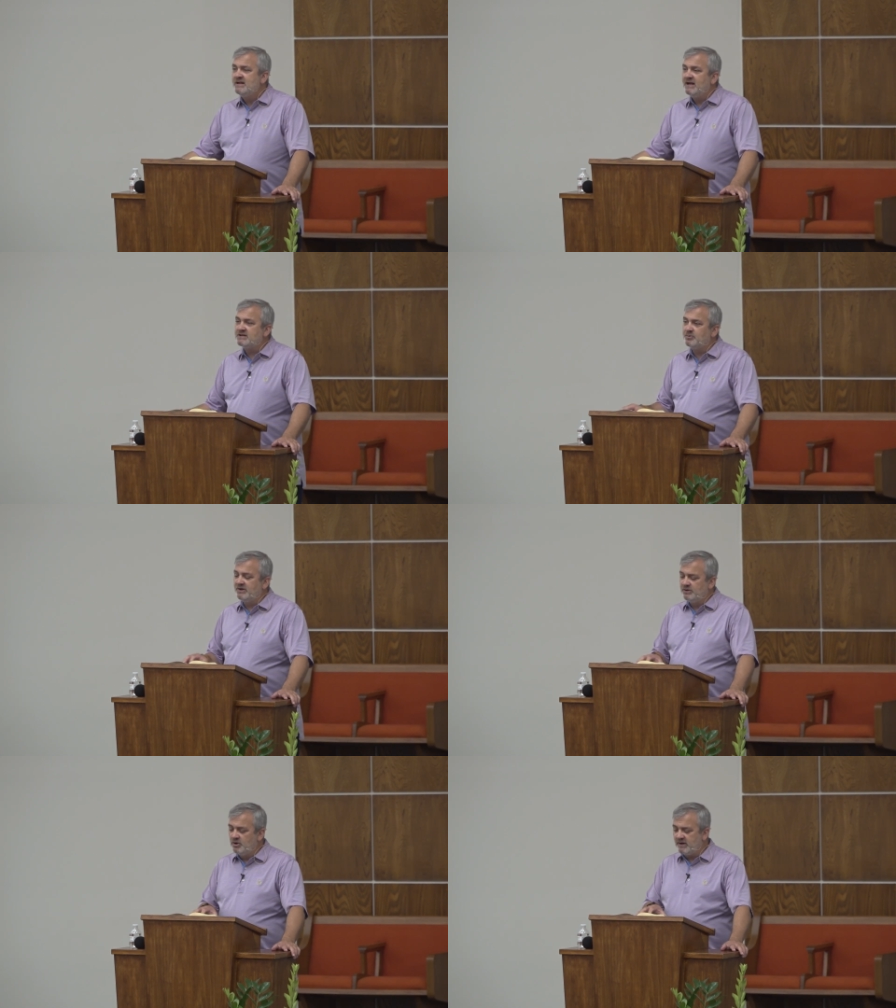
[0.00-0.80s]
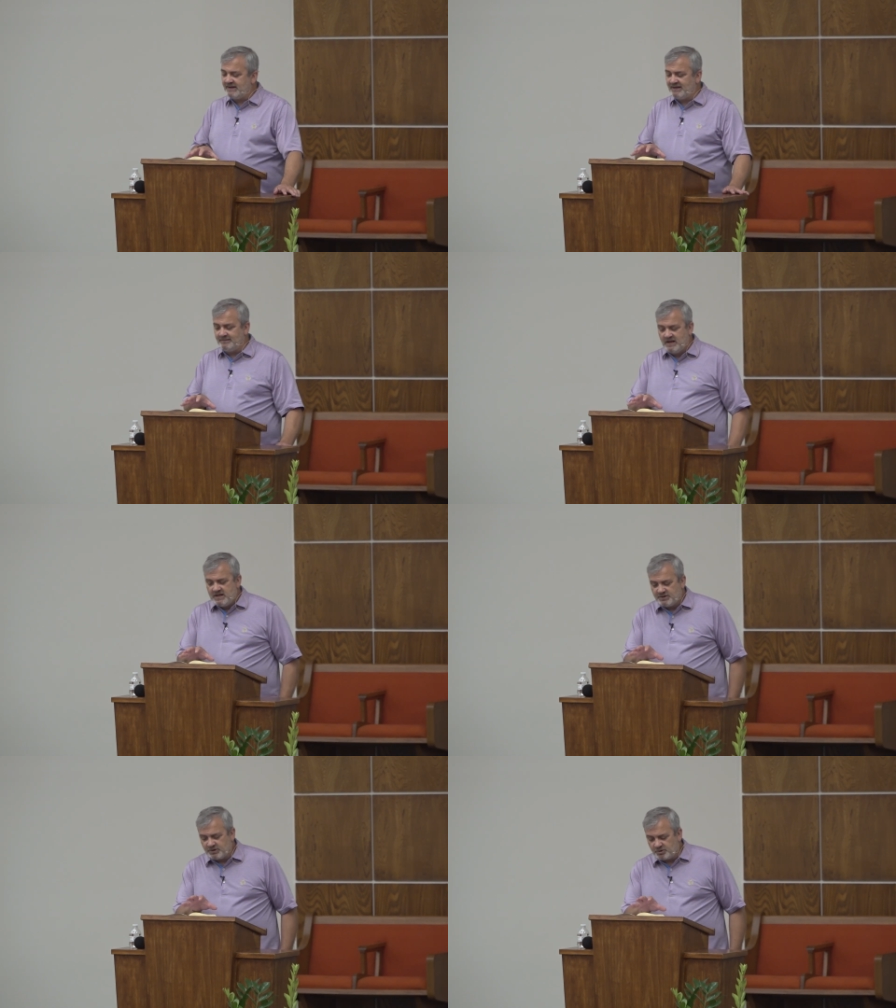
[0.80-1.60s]
as we look at
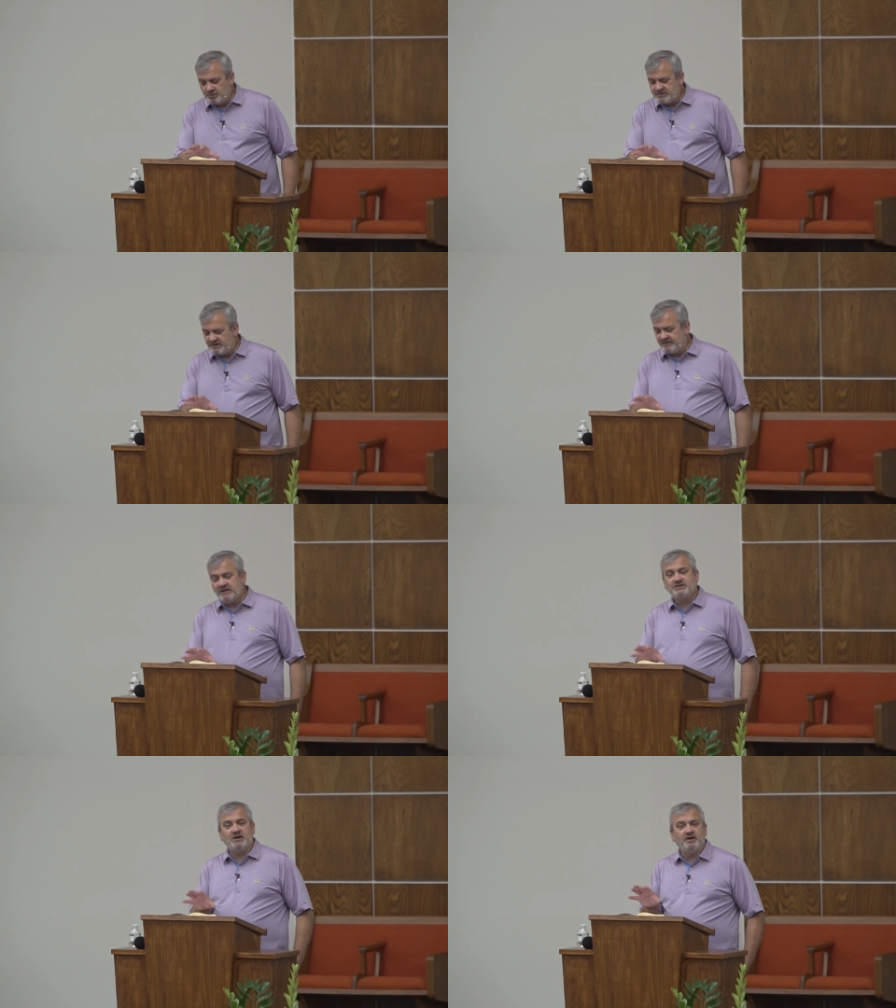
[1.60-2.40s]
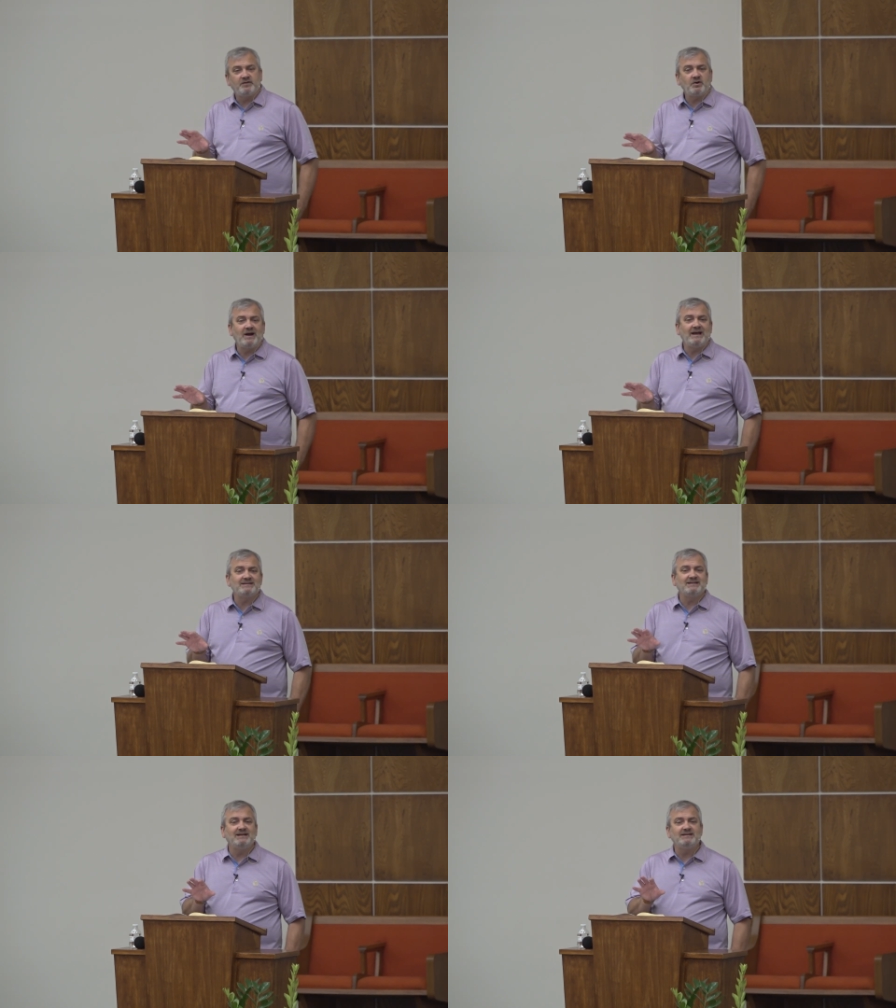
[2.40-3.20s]
the crucifixion of
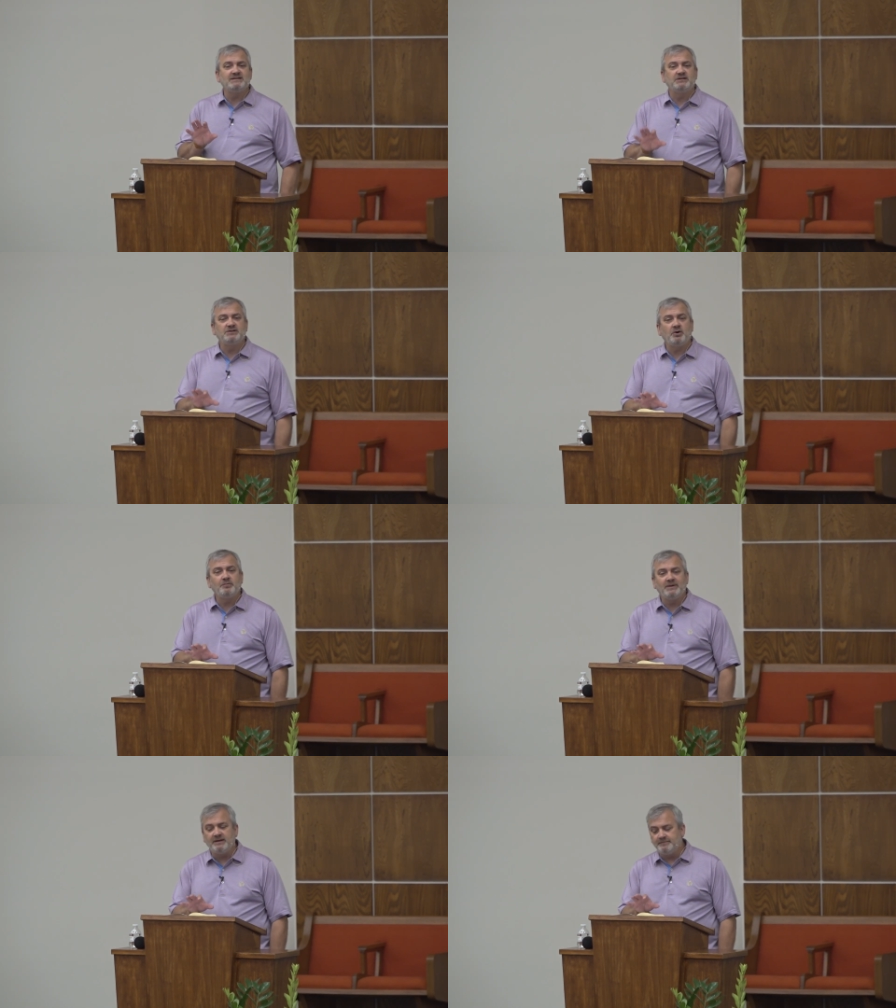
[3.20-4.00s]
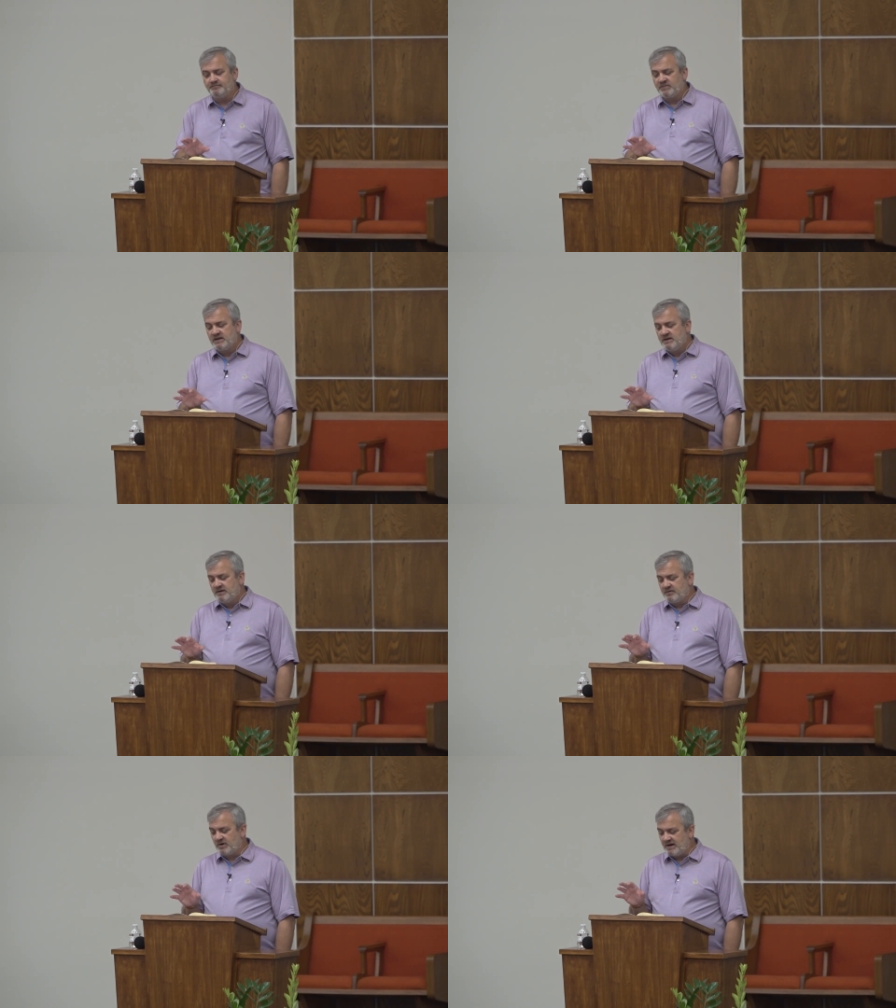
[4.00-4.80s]
Christ and his atonement
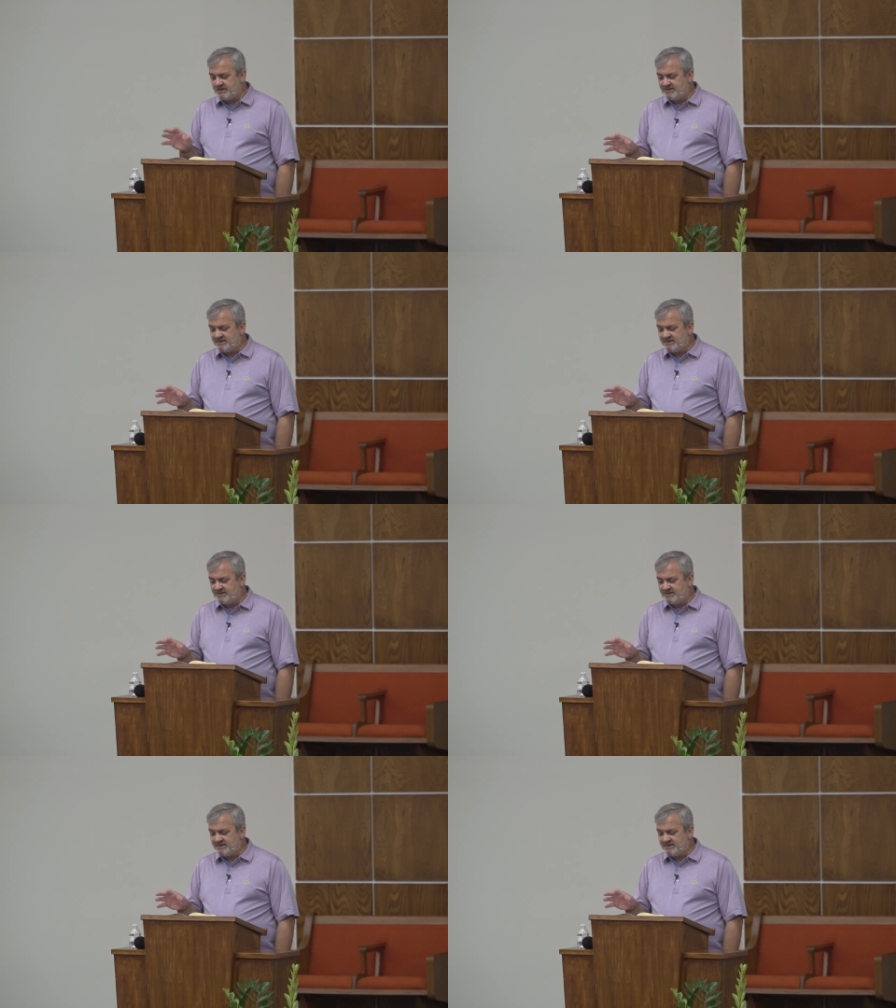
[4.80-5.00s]
for our